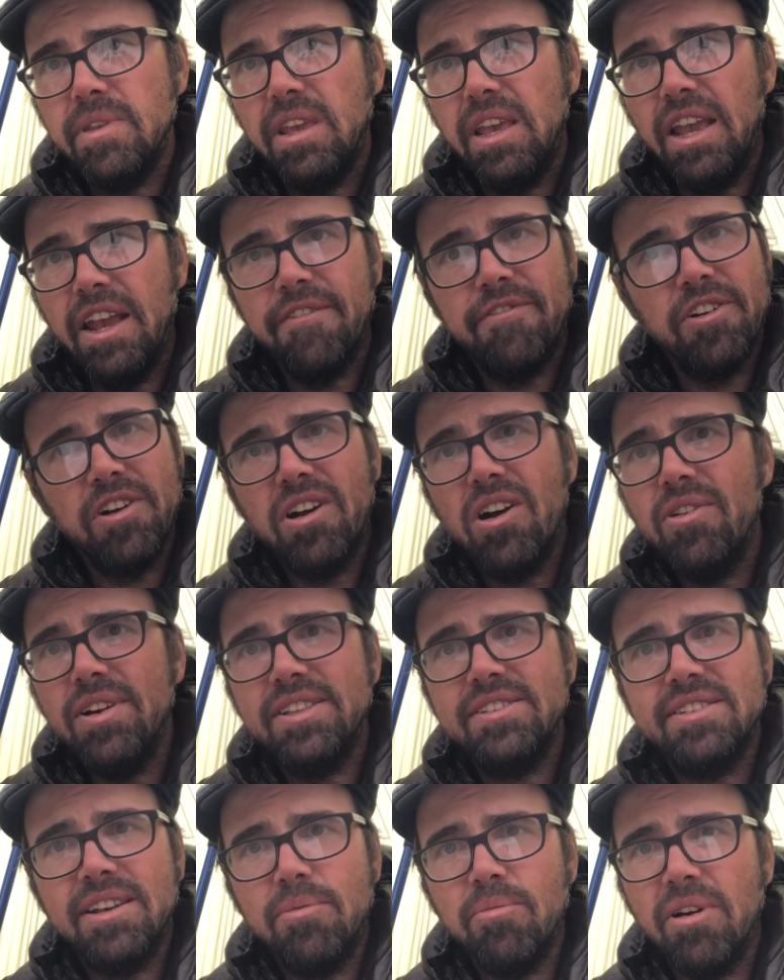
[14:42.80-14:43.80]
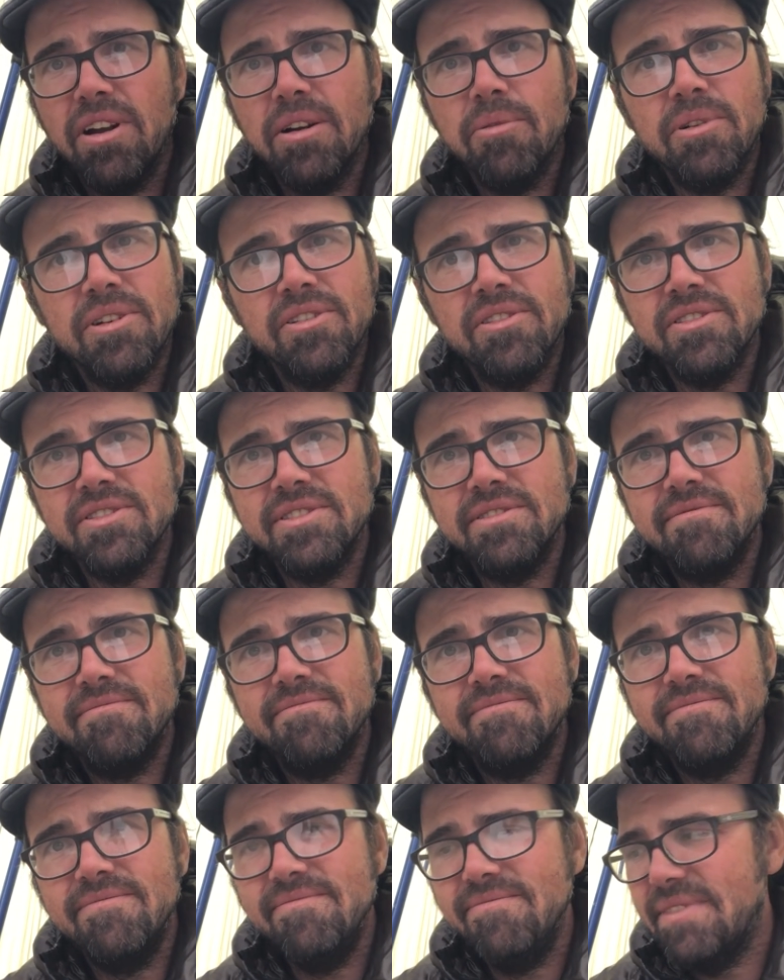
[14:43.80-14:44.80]
if you're going somewhere where there's
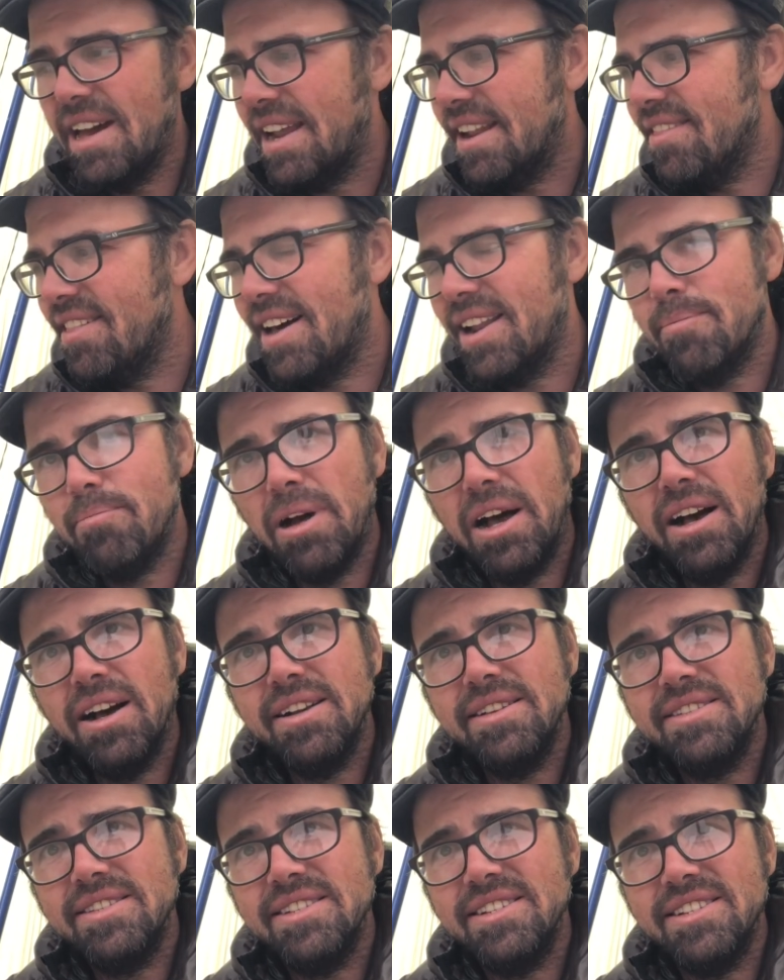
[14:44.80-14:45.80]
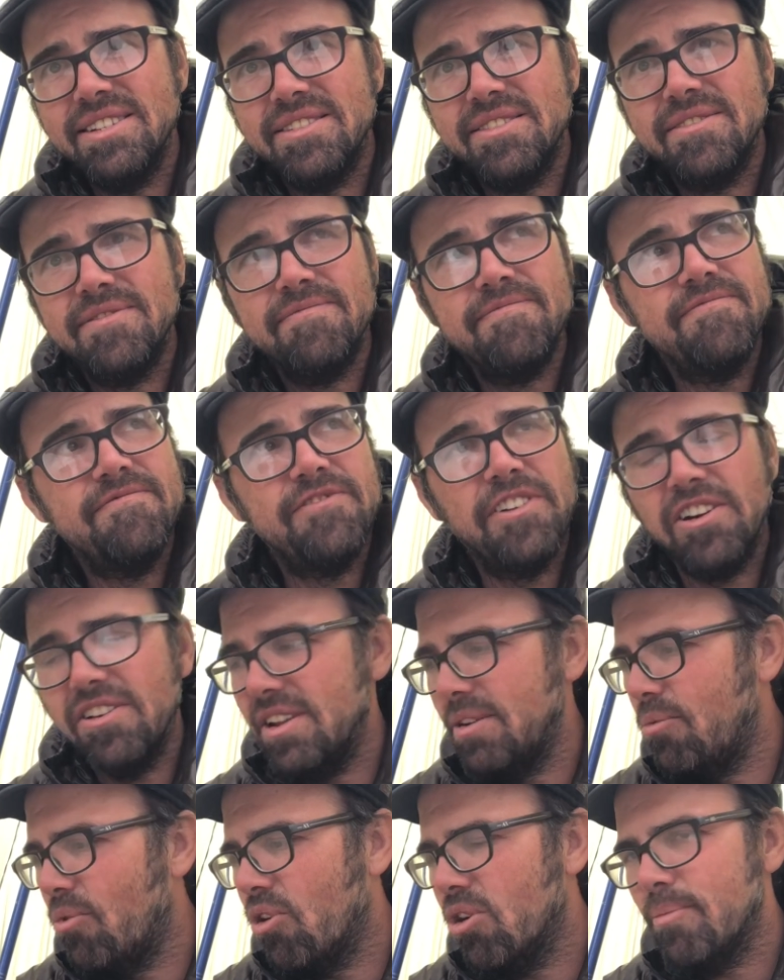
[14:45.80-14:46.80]
not a lot of bugs and it's
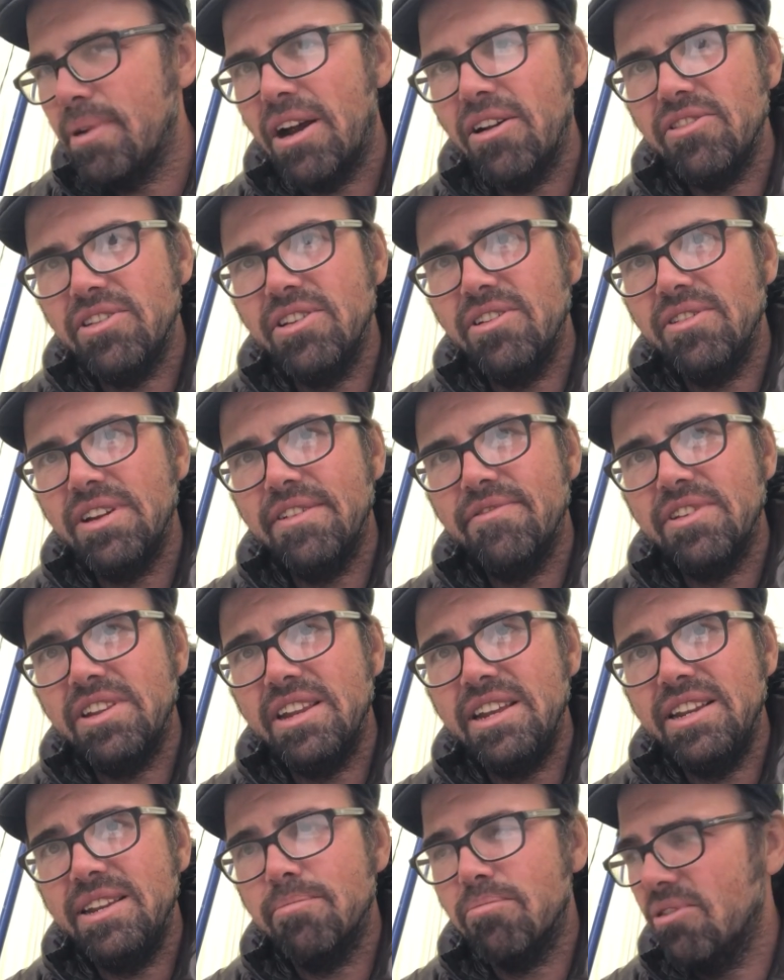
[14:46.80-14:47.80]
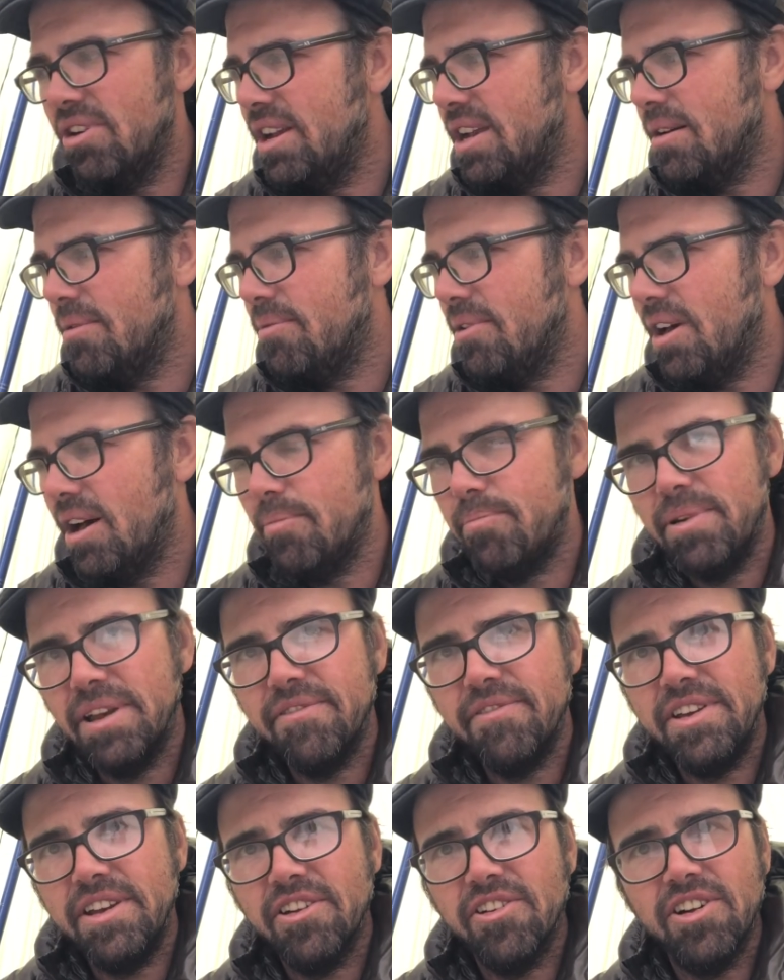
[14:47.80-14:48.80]
fairly warm out, you don't even need to bring a
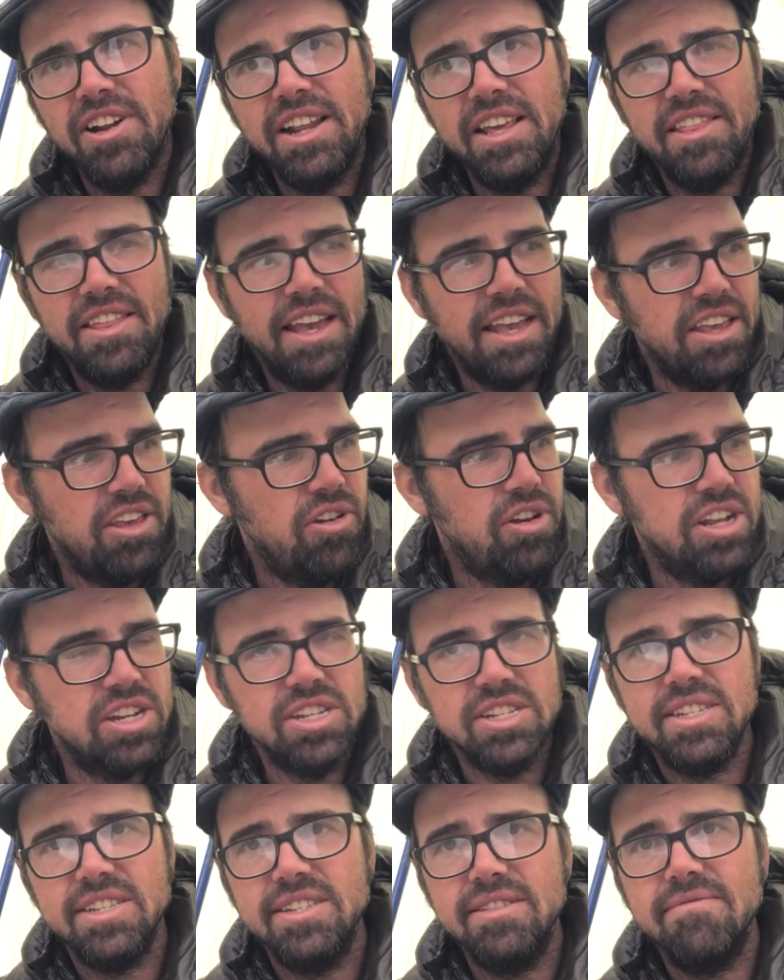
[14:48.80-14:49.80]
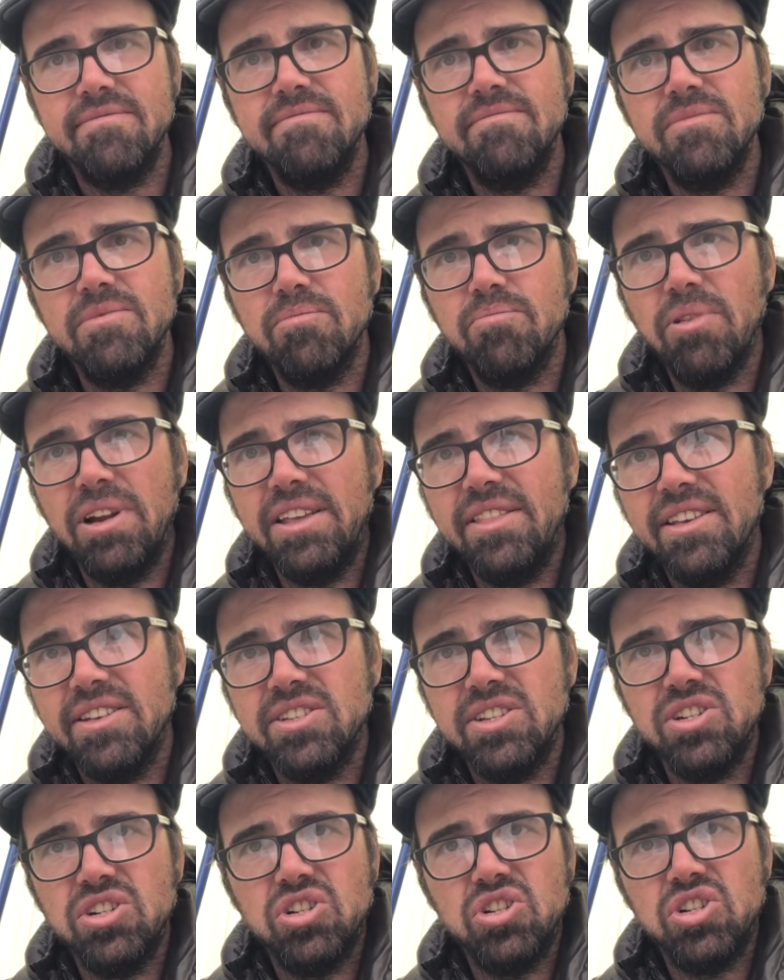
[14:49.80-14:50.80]
bivy or anything. You could just bring
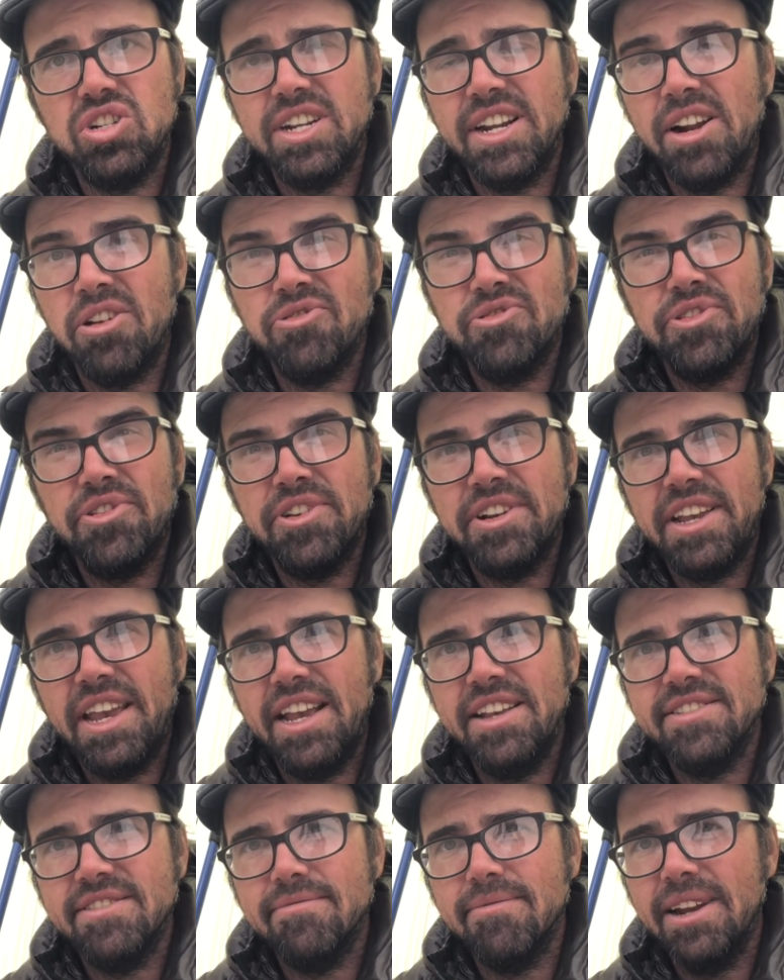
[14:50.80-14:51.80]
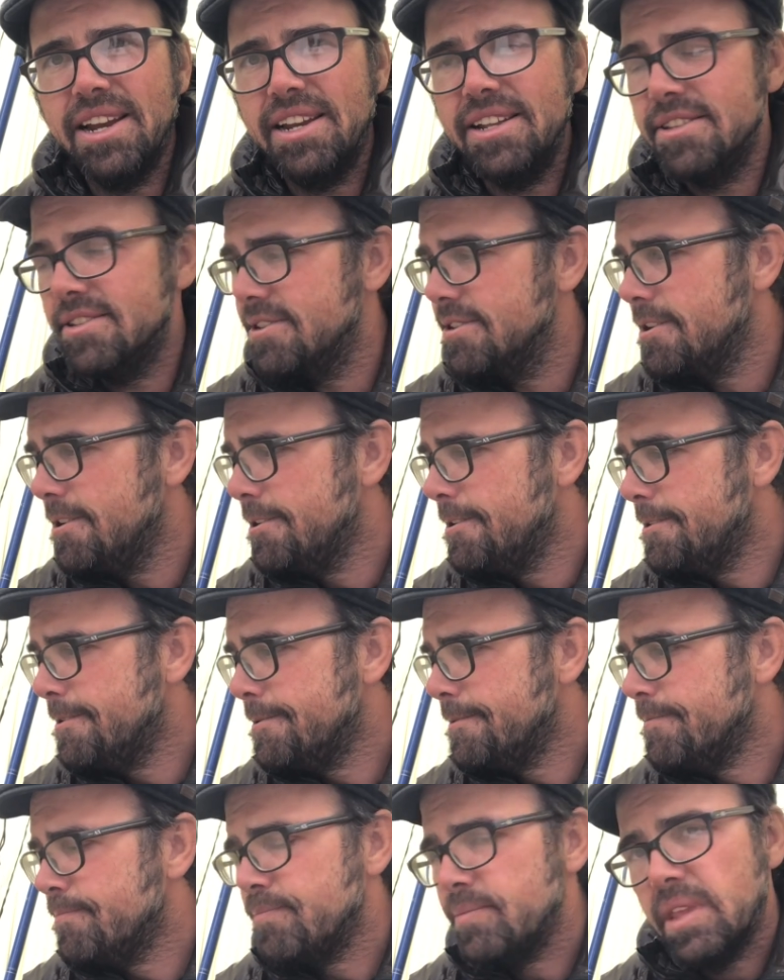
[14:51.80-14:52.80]
this as your shelter in case it rains.
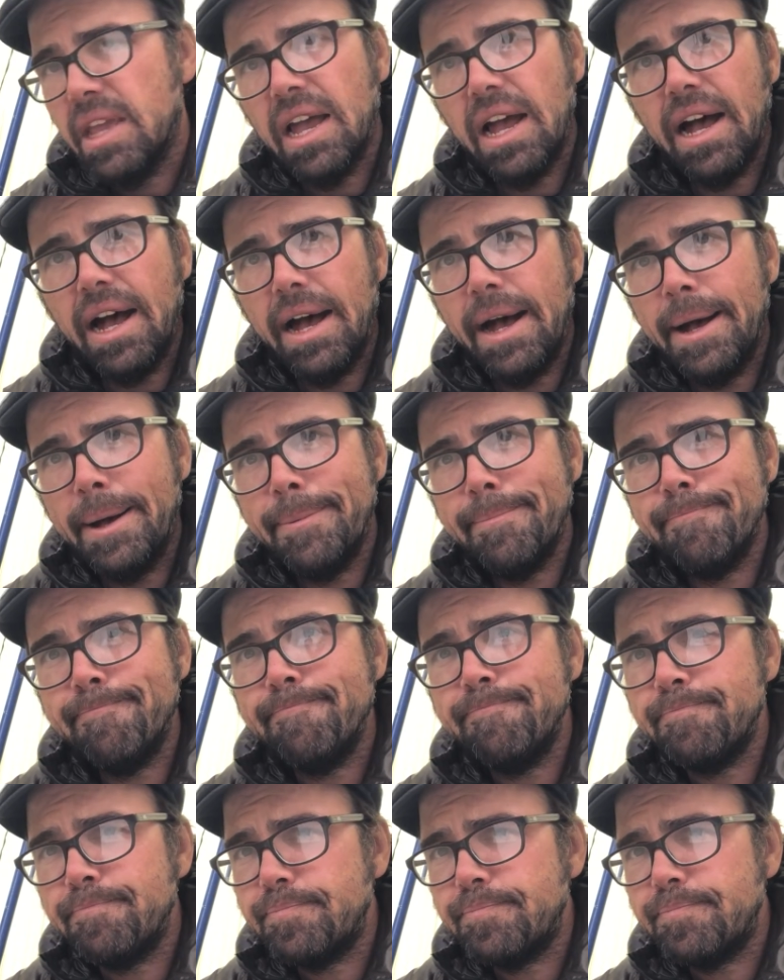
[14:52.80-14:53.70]
And